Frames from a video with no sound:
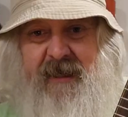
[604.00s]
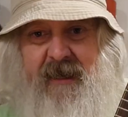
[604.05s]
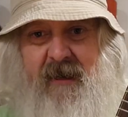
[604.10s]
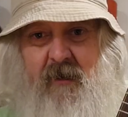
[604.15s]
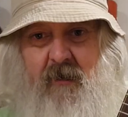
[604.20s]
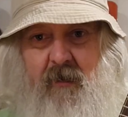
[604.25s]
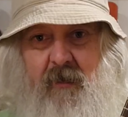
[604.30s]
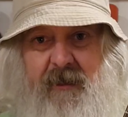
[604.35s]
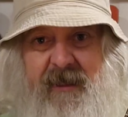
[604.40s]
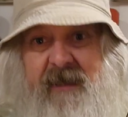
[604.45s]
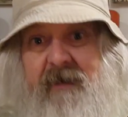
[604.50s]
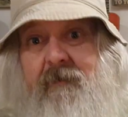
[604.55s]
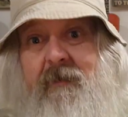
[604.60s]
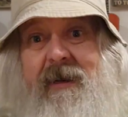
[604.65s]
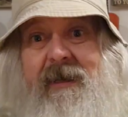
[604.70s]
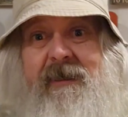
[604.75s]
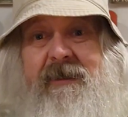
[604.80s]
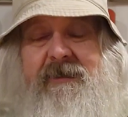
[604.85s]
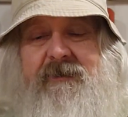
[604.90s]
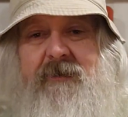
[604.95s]
now, or getting
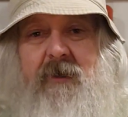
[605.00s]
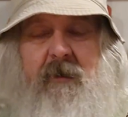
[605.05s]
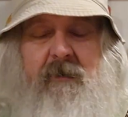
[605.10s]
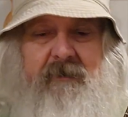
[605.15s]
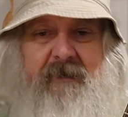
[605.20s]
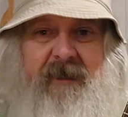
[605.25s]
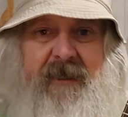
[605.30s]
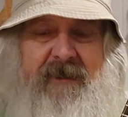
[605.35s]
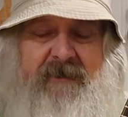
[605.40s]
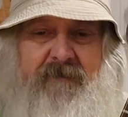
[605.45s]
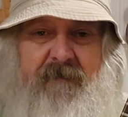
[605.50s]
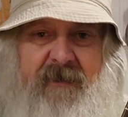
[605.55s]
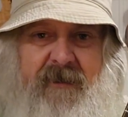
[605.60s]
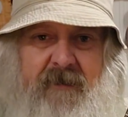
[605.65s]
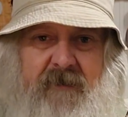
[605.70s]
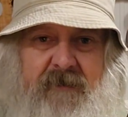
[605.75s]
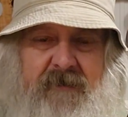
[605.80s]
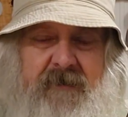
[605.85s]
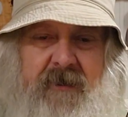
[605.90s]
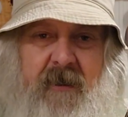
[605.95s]
ready to start the next
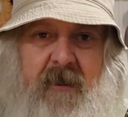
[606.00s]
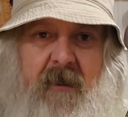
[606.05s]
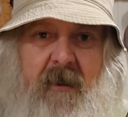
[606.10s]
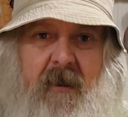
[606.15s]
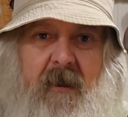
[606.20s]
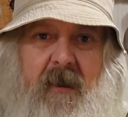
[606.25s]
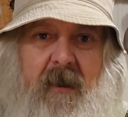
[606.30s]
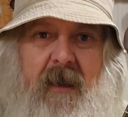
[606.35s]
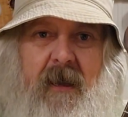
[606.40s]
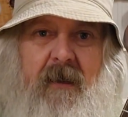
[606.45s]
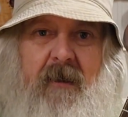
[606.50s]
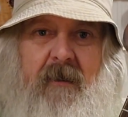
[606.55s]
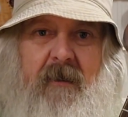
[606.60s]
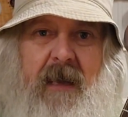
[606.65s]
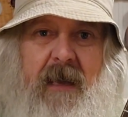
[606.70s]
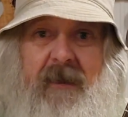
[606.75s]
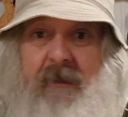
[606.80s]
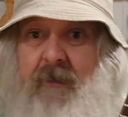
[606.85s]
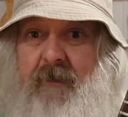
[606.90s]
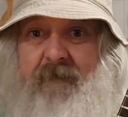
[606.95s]
builds.
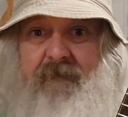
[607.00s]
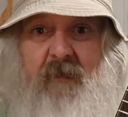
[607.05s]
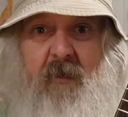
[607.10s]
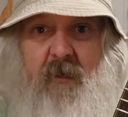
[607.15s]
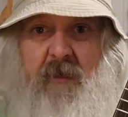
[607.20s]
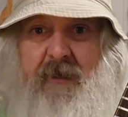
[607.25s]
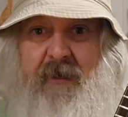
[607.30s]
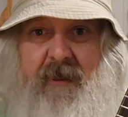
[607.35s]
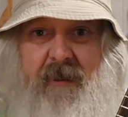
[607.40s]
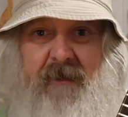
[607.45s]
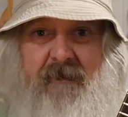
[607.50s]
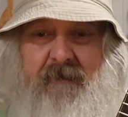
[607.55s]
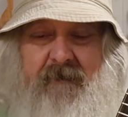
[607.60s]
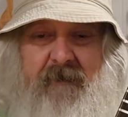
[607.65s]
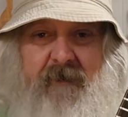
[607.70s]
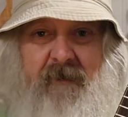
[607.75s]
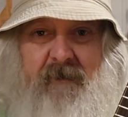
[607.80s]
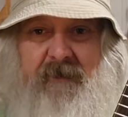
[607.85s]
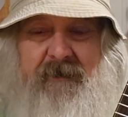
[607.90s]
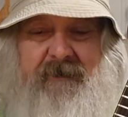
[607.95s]
I look forward to
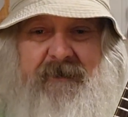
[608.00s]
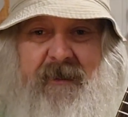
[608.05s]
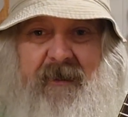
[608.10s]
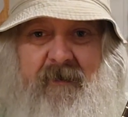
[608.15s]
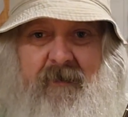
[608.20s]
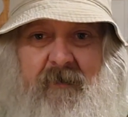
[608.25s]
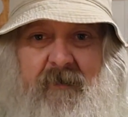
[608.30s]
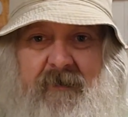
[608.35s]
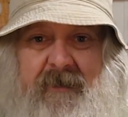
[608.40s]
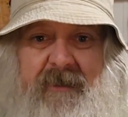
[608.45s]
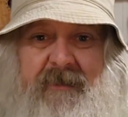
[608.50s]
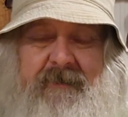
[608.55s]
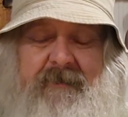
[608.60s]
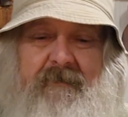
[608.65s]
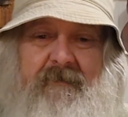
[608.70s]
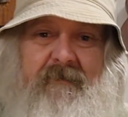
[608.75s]
seeing where this